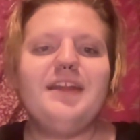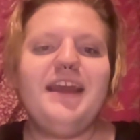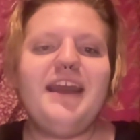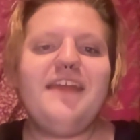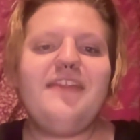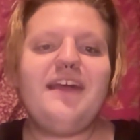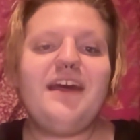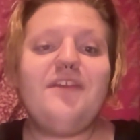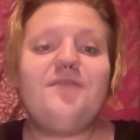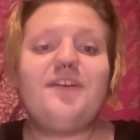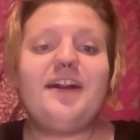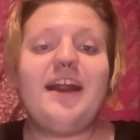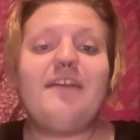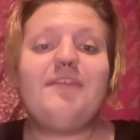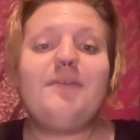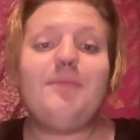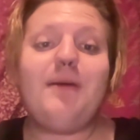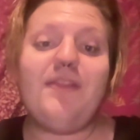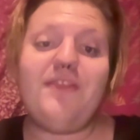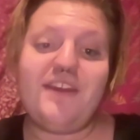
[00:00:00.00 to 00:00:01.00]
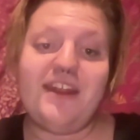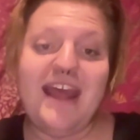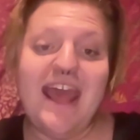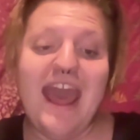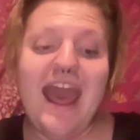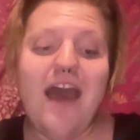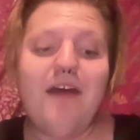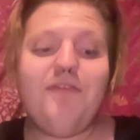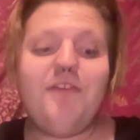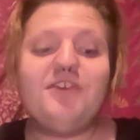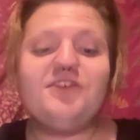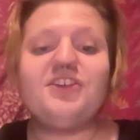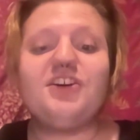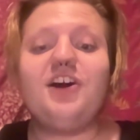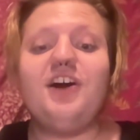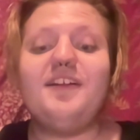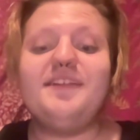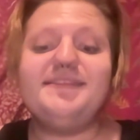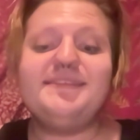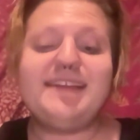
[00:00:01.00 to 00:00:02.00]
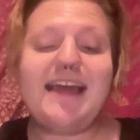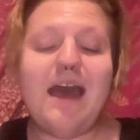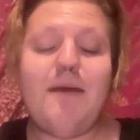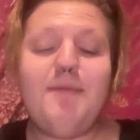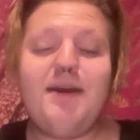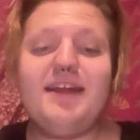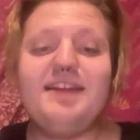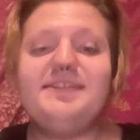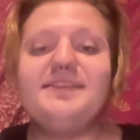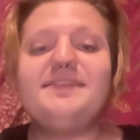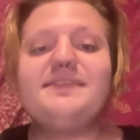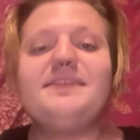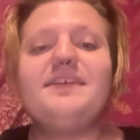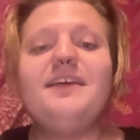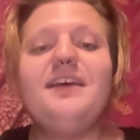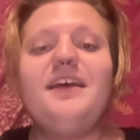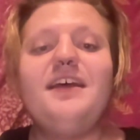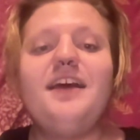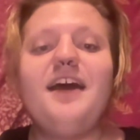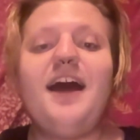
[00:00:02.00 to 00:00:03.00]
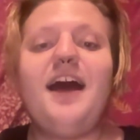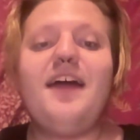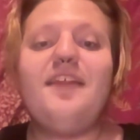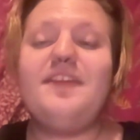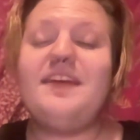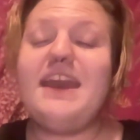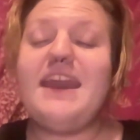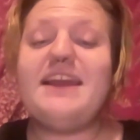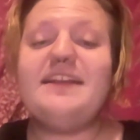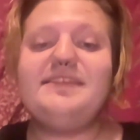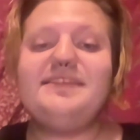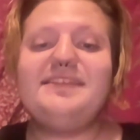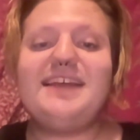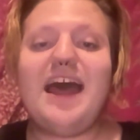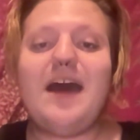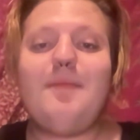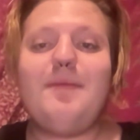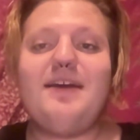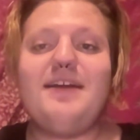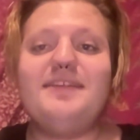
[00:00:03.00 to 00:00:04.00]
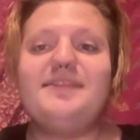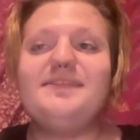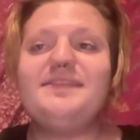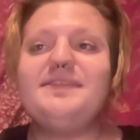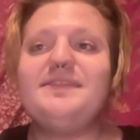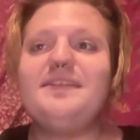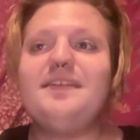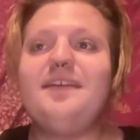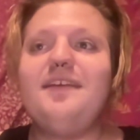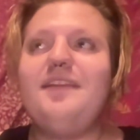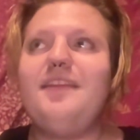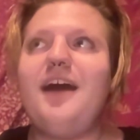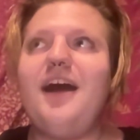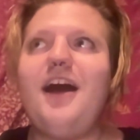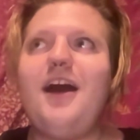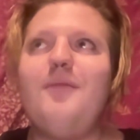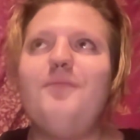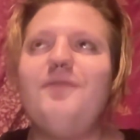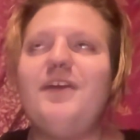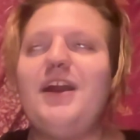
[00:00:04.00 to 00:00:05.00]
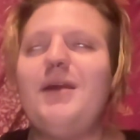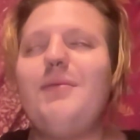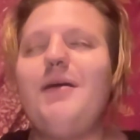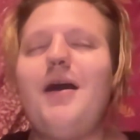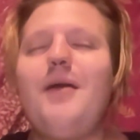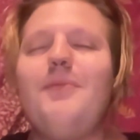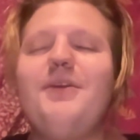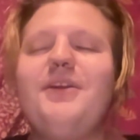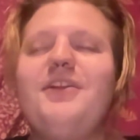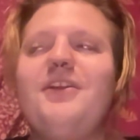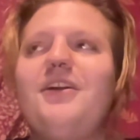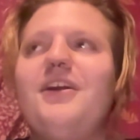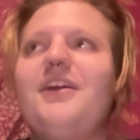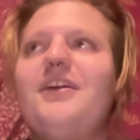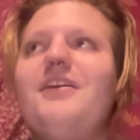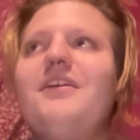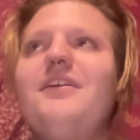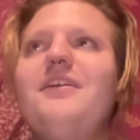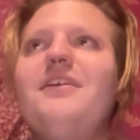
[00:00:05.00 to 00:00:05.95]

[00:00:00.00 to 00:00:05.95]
And then for every month and a half, those are called sabbats. The 8 sabbats, very popular.